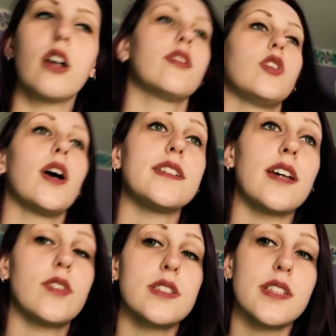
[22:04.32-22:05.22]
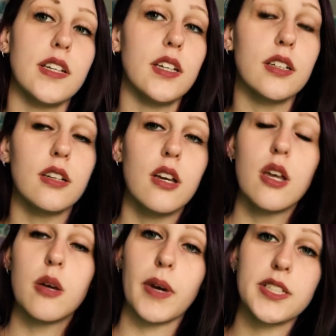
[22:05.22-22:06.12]
If you guys haven't seen
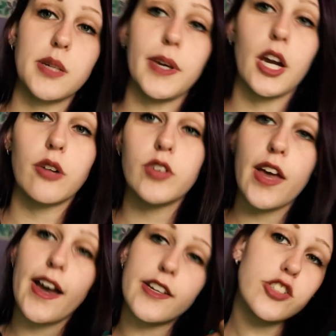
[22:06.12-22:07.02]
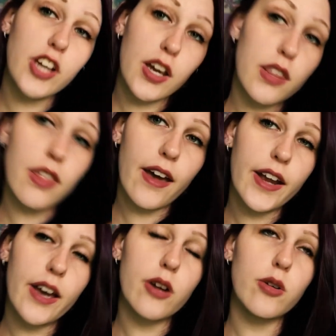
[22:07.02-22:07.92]
my T B R for that, check that
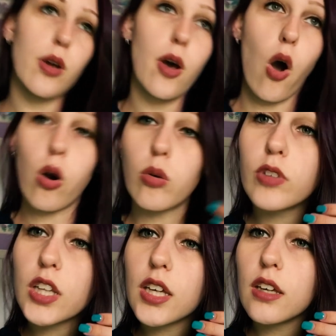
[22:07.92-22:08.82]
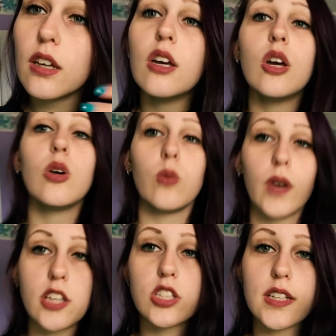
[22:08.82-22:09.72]
out. Hopefully we
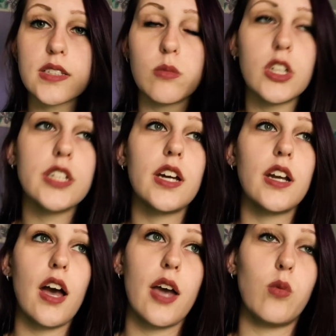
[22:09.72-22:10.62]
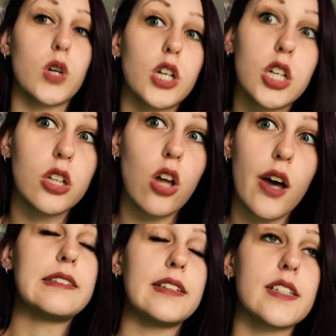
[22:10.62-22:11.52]
actually get some reading done. I work a
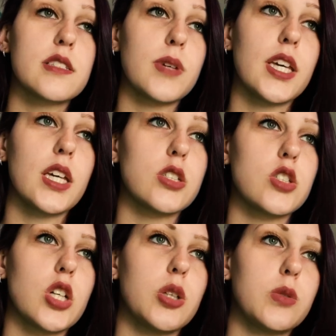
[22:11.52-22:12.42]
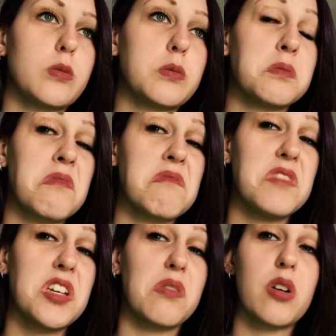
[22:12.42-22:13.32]
lot next week, so
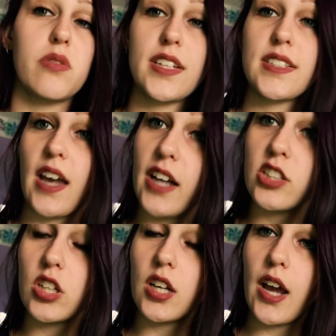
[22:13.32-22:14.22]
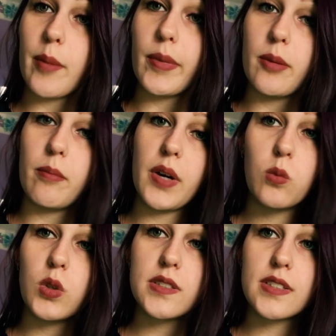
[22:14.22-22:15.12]
don't know if that's actually gonna happen, but
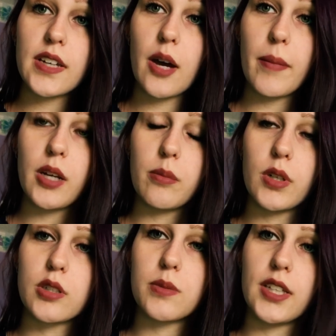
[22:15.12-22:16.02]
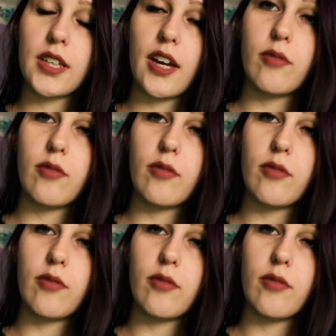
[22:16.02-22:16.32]
we'll see how many books we can get